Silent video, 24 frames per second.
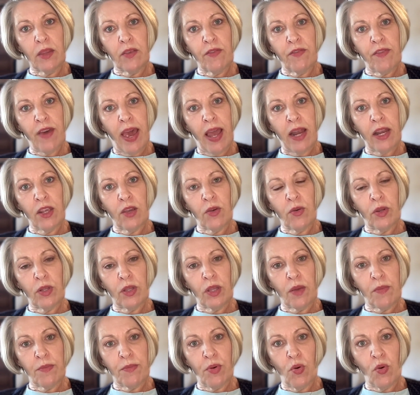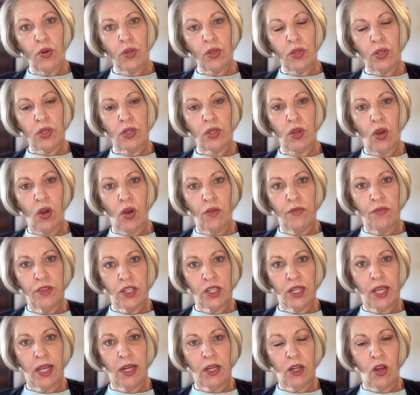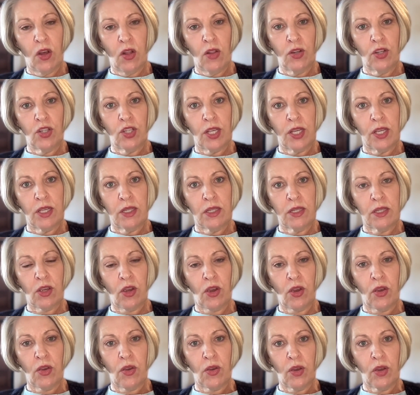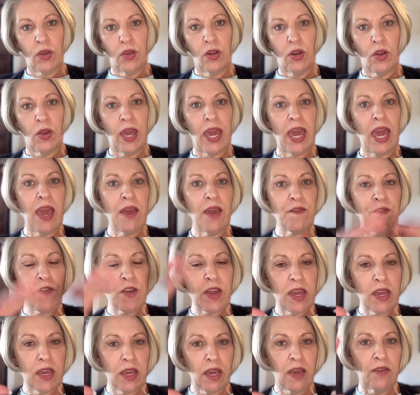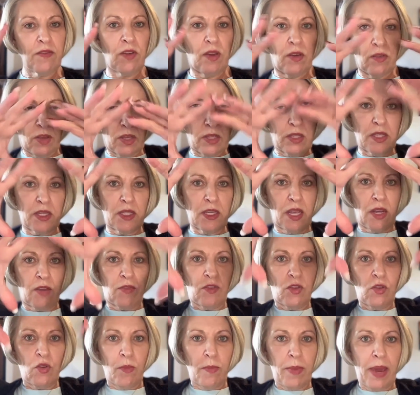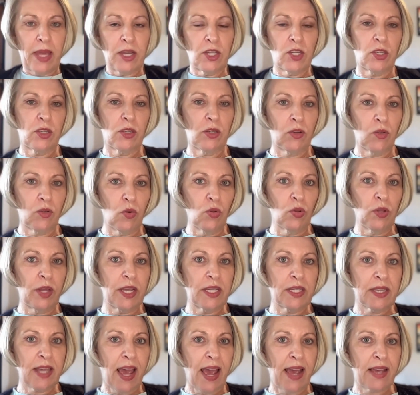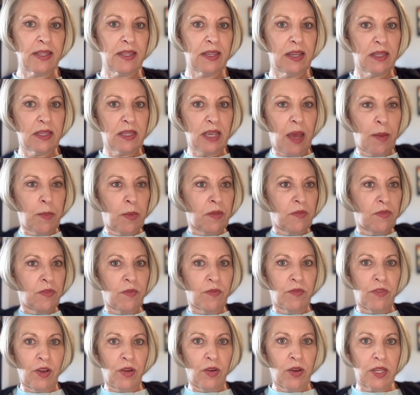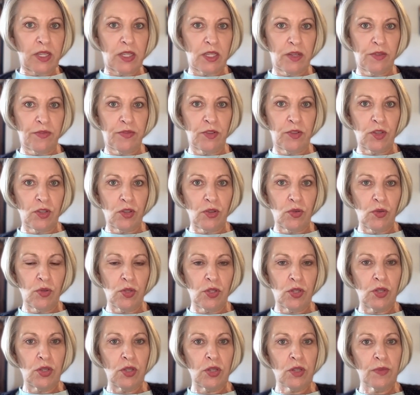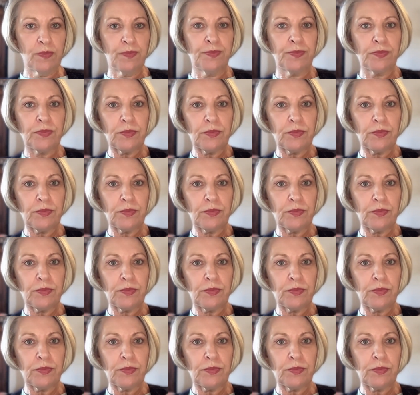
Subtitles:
the value and the importance of the technology. So, as I said, if you imagine all these assets coming from various different sources,